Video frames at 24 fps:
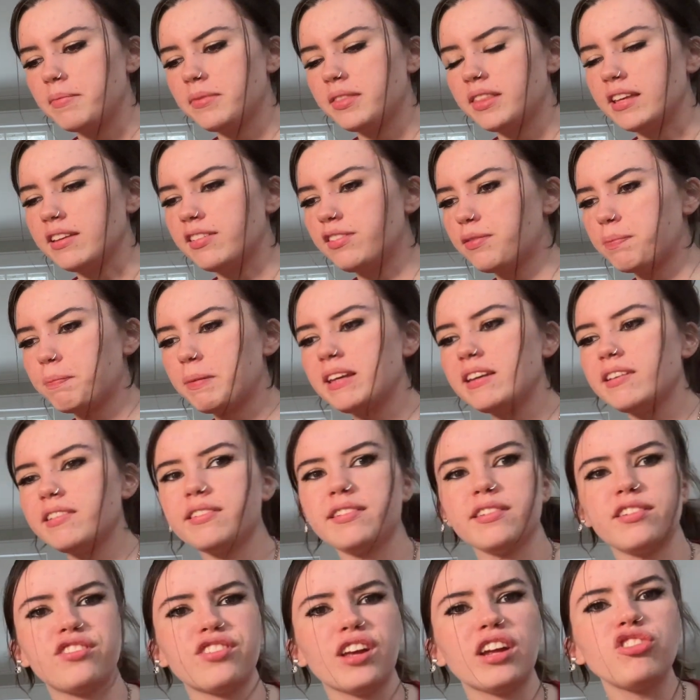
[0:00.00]
This piece
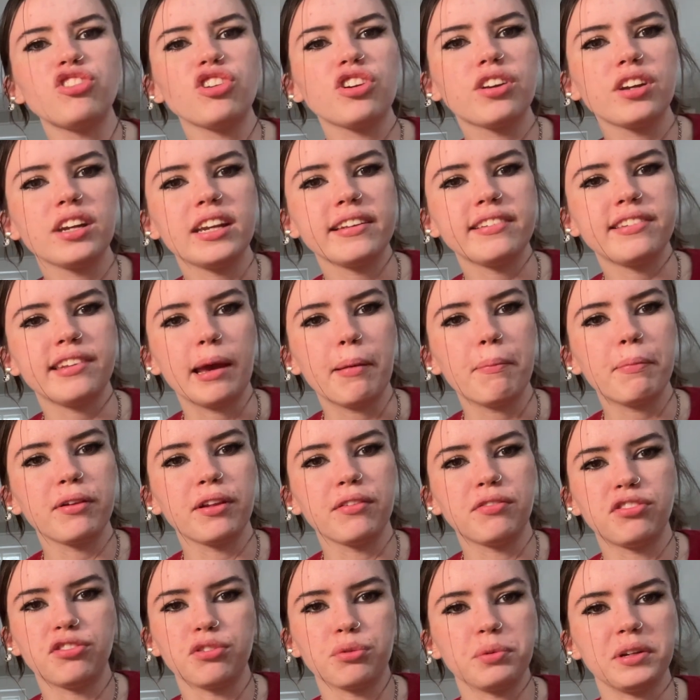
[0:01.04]
is such a good example
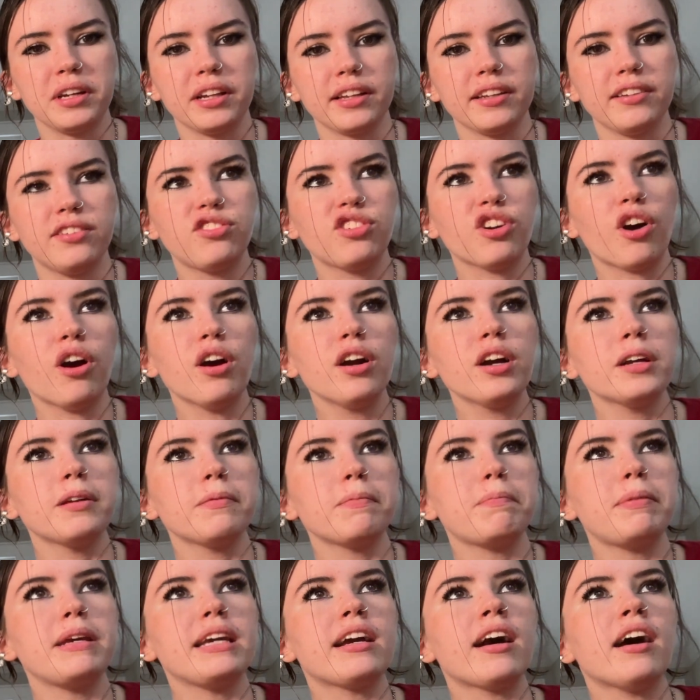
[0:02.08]
of surrealist
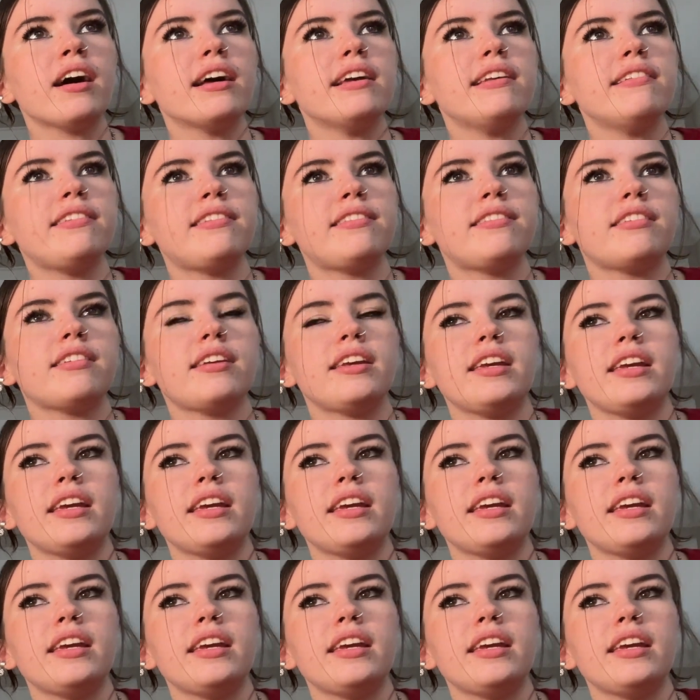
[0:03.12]
art because